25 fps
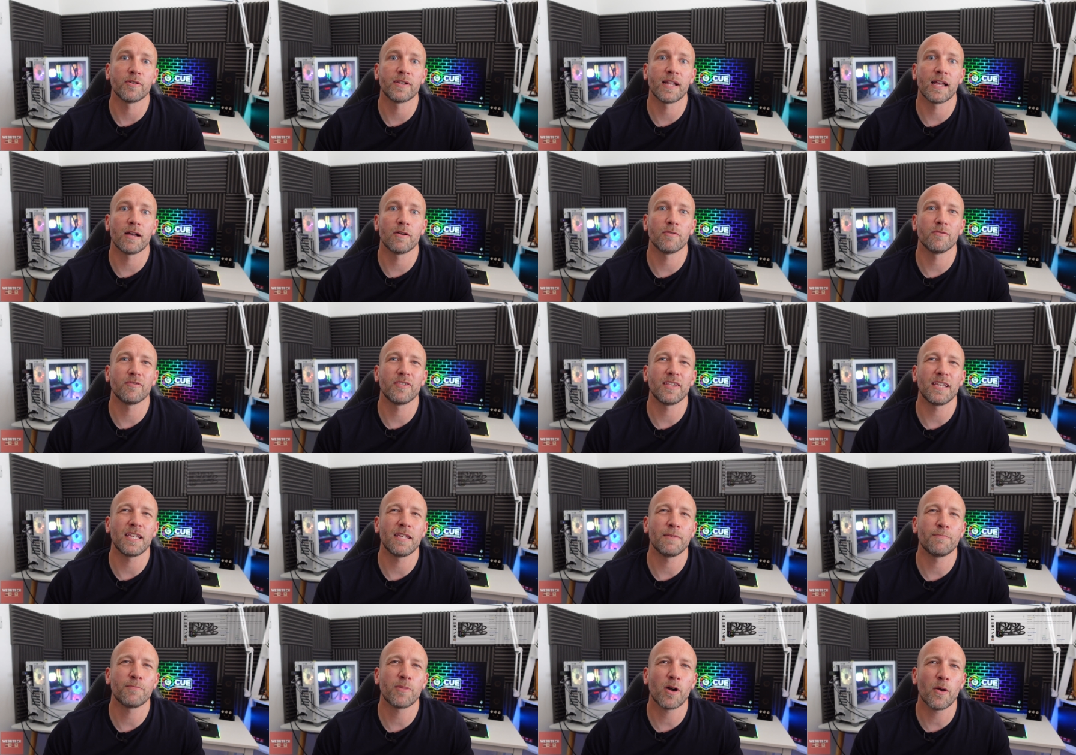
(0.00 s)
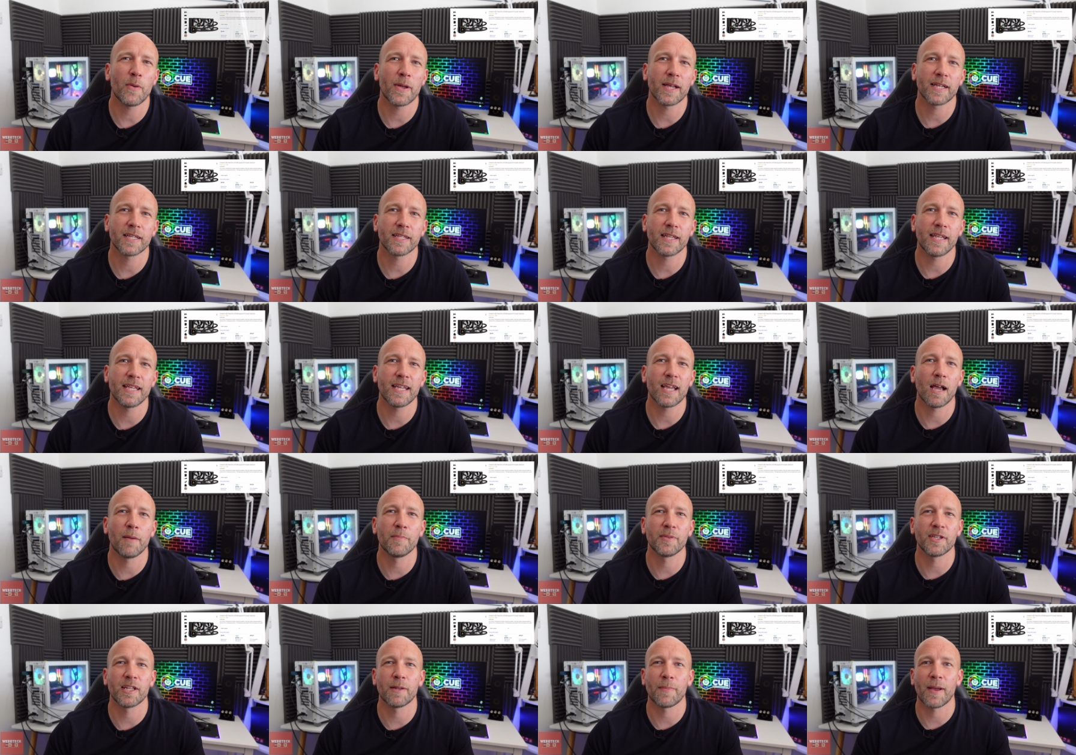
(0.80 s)
Now the Pro XT
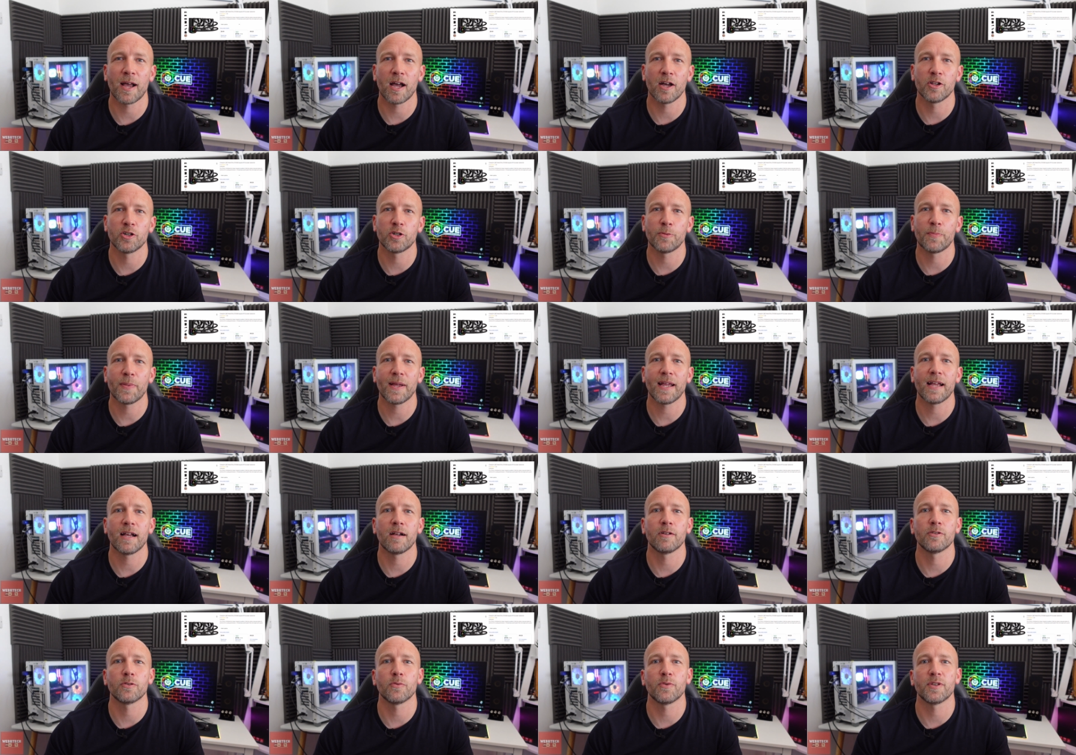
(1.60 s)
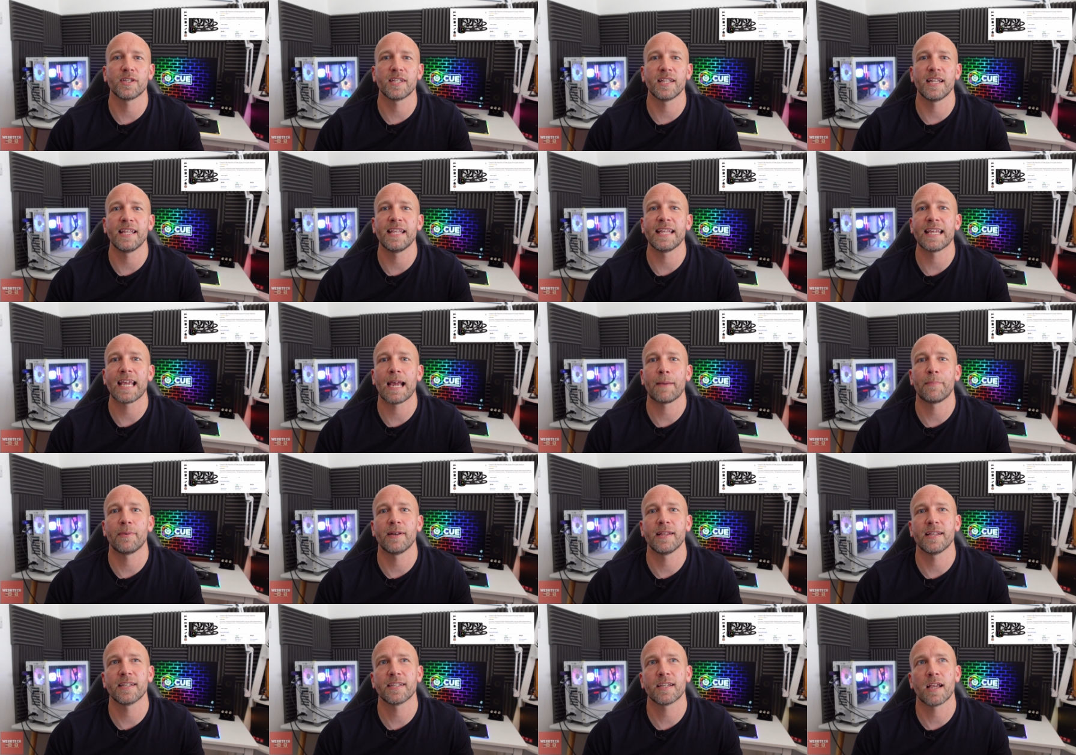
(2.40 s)
comes in about £100 whereas Elite
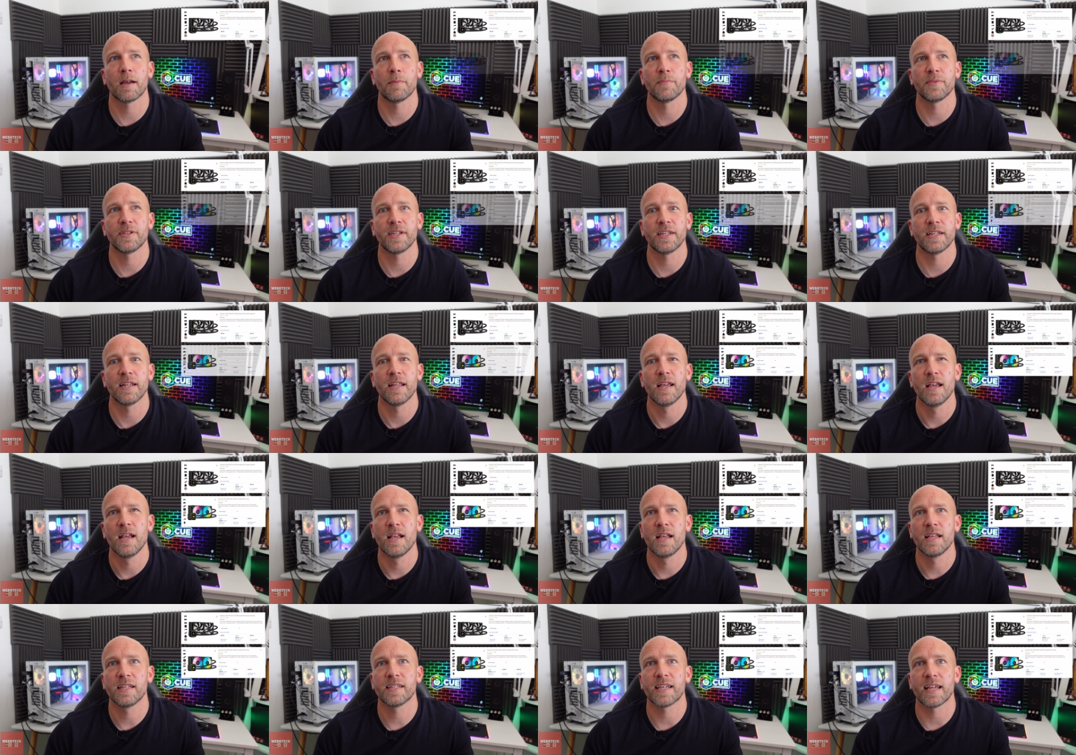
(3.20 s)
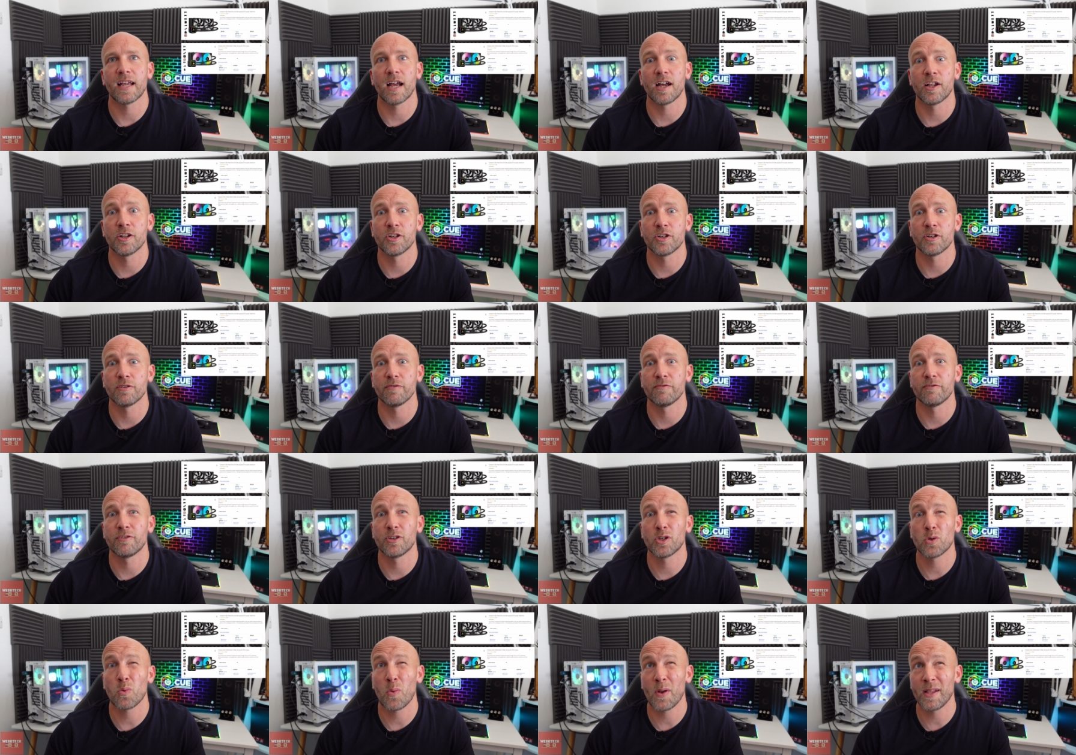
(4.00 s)
Capellix comes in say
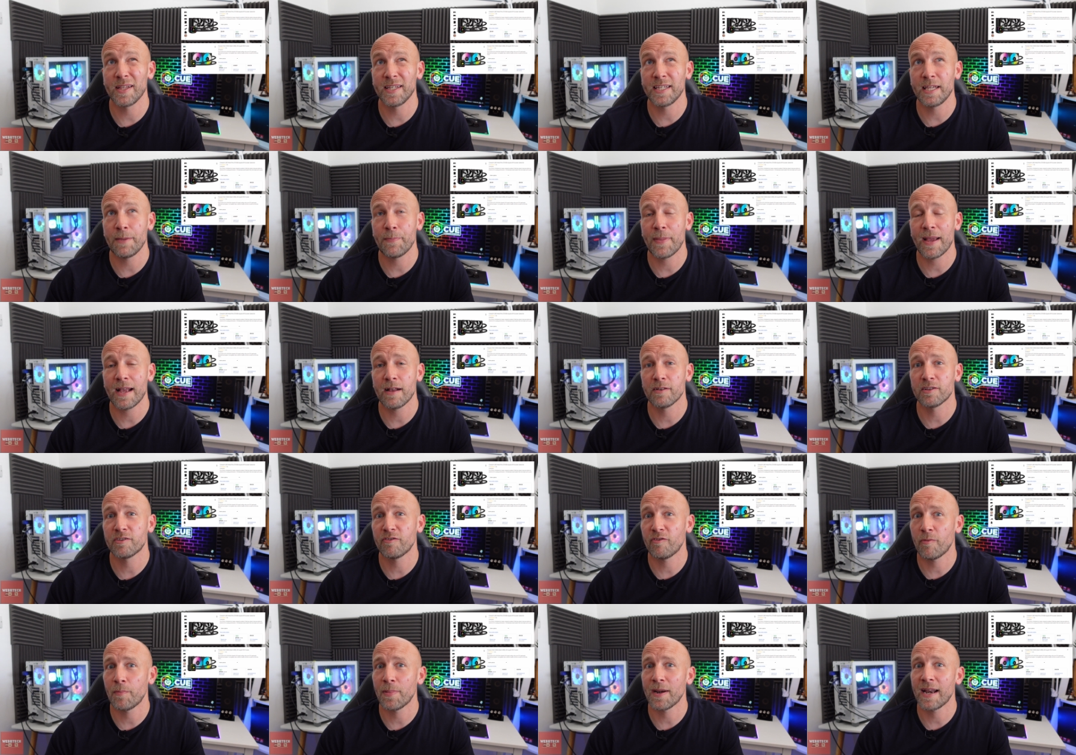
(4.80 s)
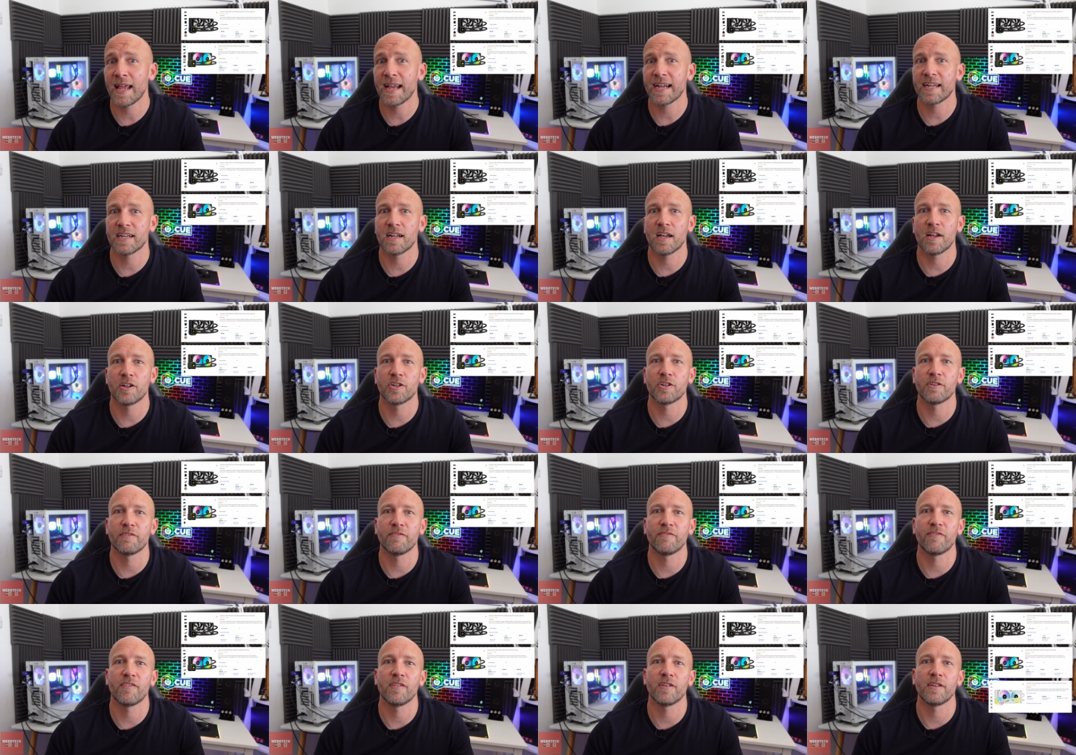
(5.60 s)
£120 for black and
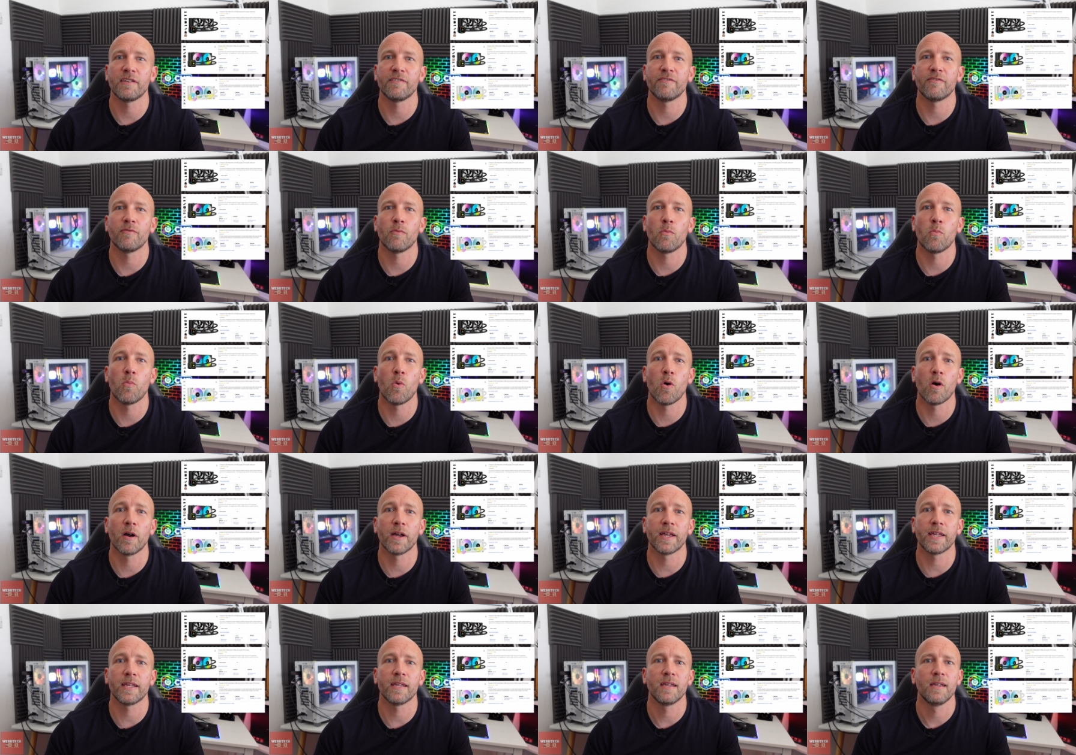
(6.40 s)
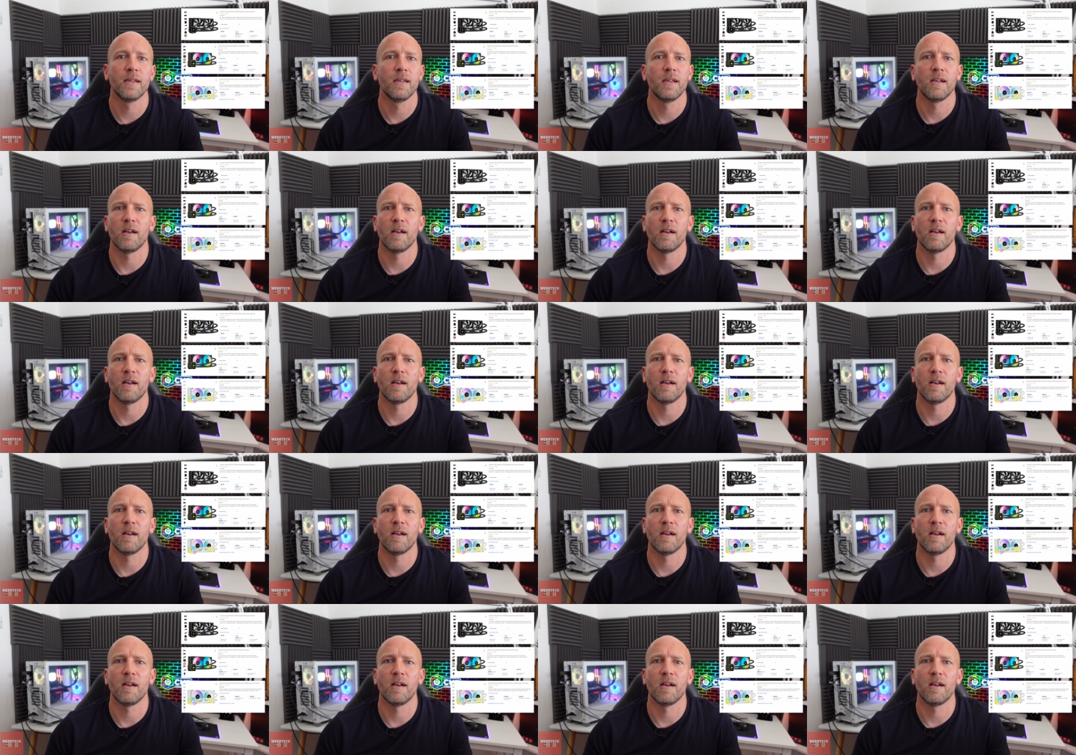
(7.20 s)
130 for white.